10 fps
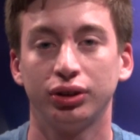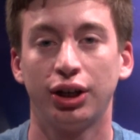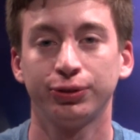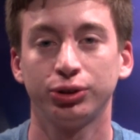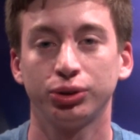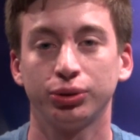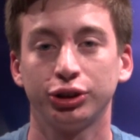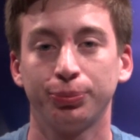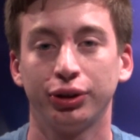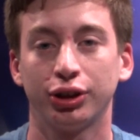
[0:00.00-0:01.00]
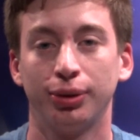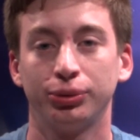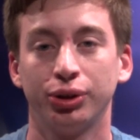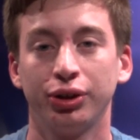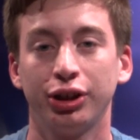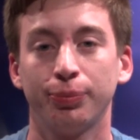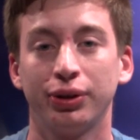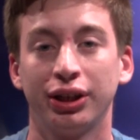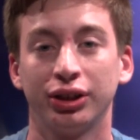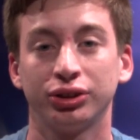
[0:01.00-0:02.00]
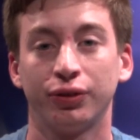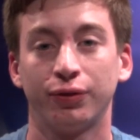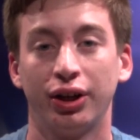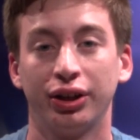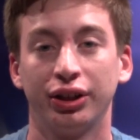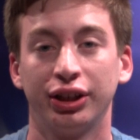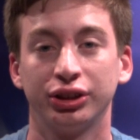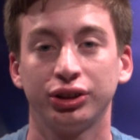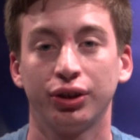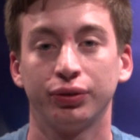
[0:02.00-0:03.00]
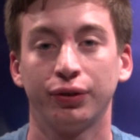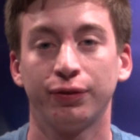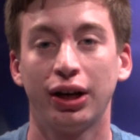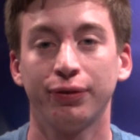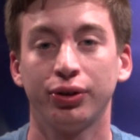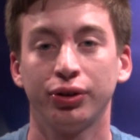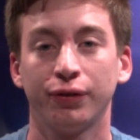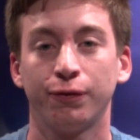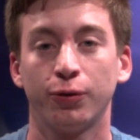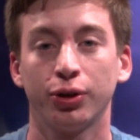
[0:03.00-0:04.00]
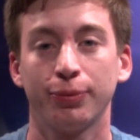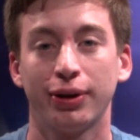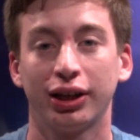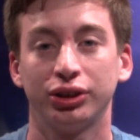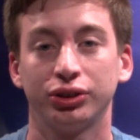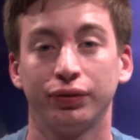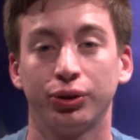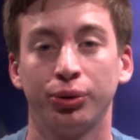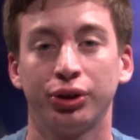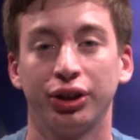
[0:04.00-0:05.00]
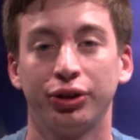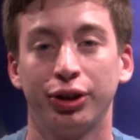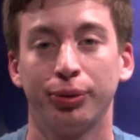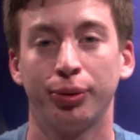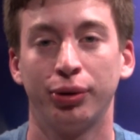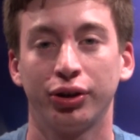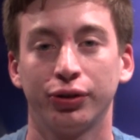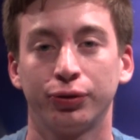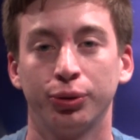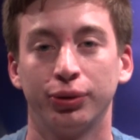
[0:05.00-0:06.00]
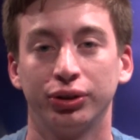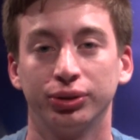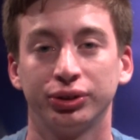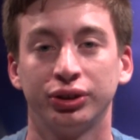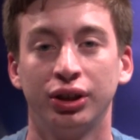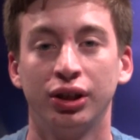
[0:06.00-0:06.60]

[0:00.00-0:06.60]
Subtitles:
Officers went to pick up donated bananas on Friday and discovered 540 packages of cocaine hidden among the fruit bundles.